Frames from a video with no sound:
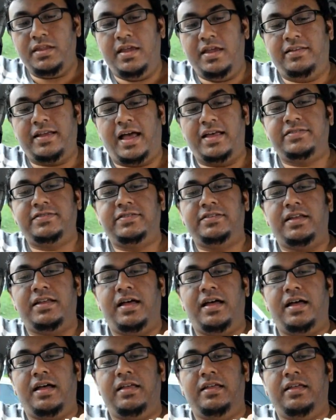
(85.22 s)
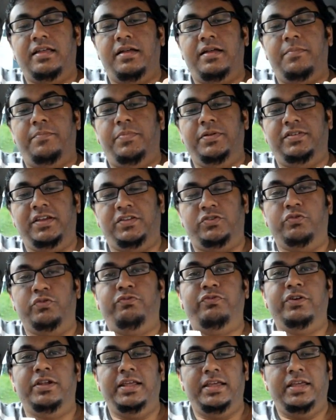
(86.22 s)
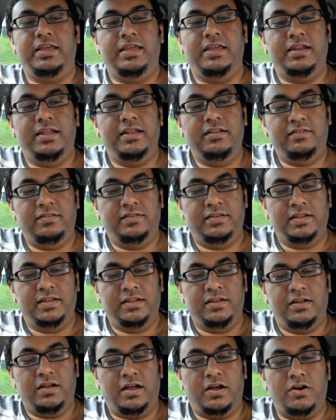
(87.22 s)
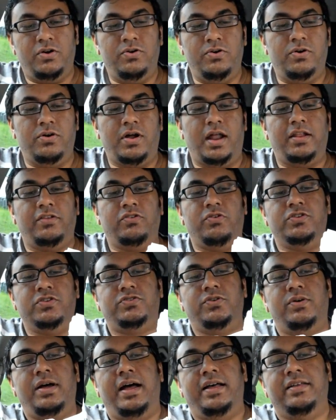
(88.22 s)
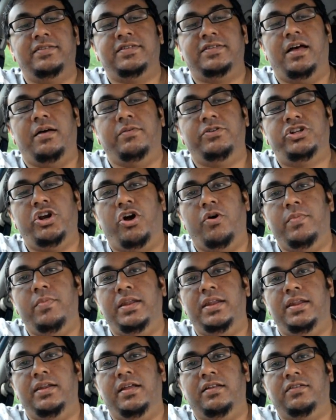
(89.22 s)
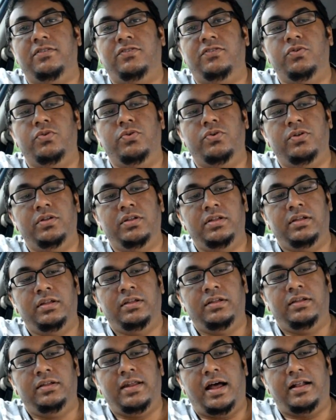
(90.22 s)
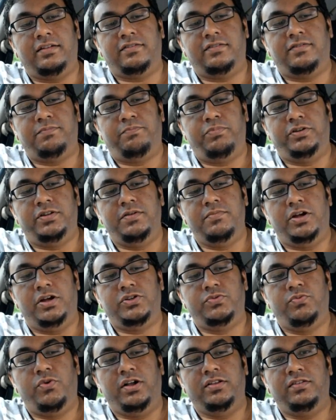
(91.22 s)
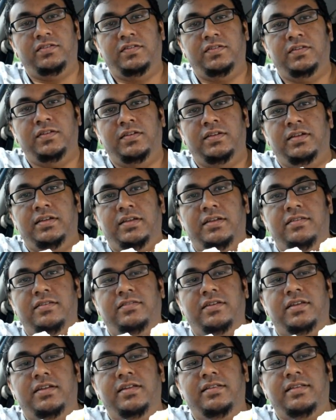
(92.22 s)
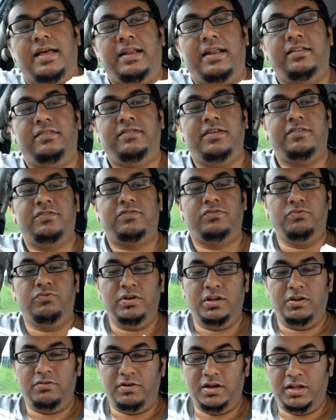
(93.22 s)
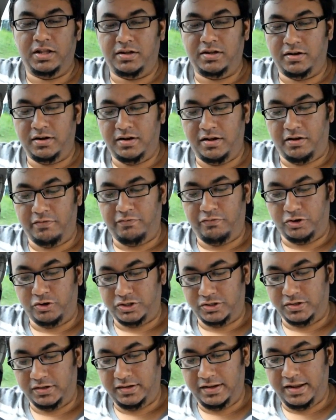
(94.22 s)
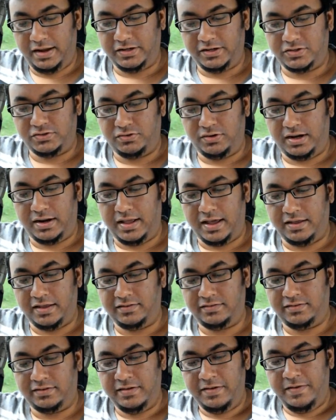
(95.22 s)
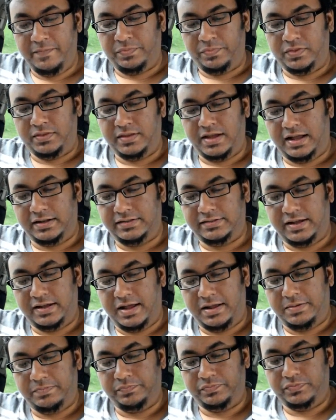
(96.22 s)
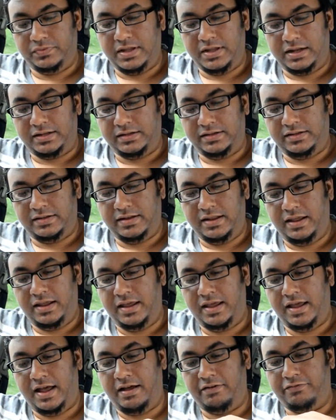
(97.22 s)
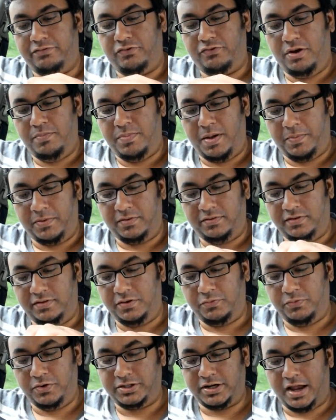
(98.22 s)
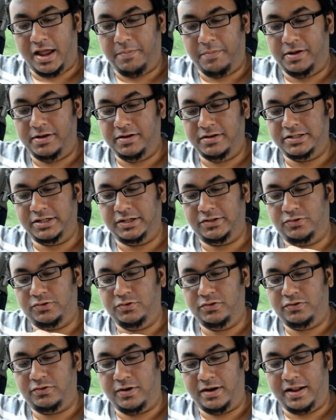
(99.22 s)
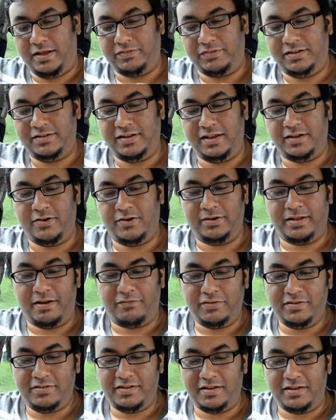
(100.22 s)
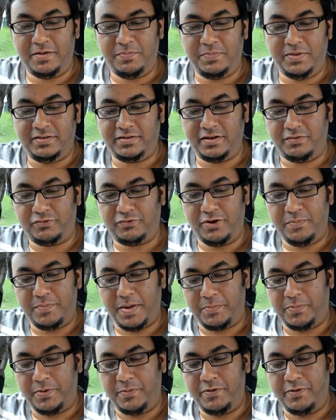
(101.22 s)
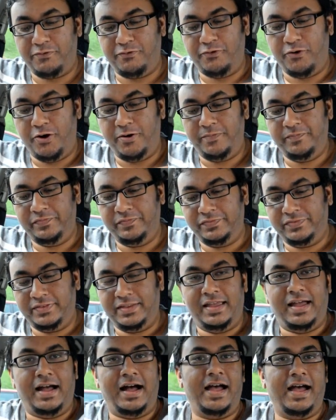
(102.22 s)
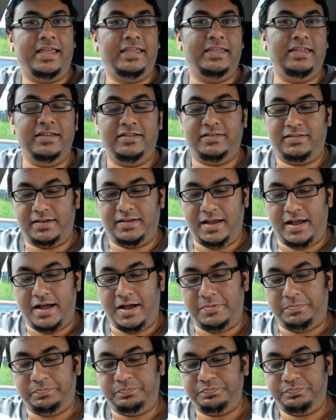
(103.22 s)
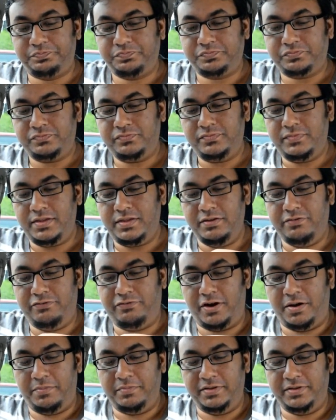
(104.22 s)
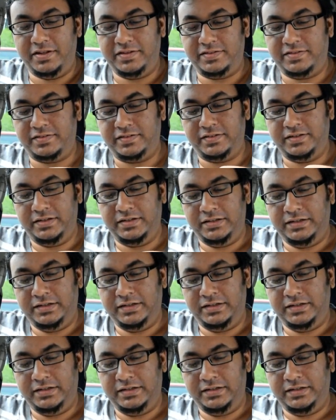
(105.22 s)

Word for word: it has potato filling in it oh, and it also has uh, chow mein in it so that's pretty much what is in it and it tastes really really good unfortunately i just realized that um, that they have green peppers in it which i'm allergic to so i'll have to take out every single piece of green pepper before i eat um, from this